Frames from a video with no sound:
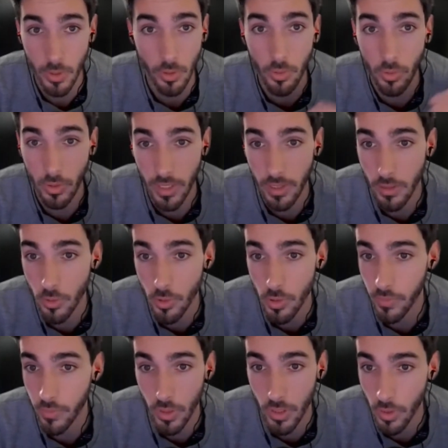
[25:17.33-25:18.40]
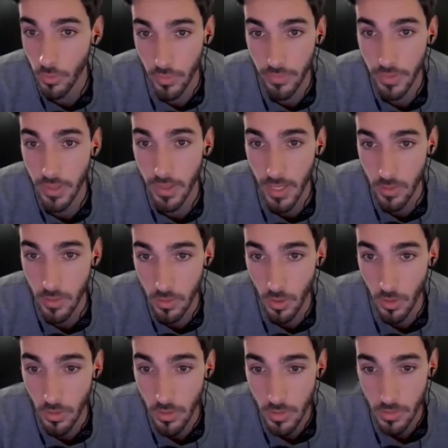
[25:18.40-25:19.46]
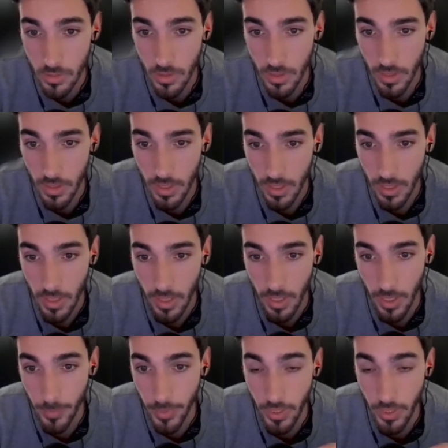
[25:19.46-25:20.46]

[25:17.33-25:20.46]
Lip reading: you can lose $40,000 or $50,000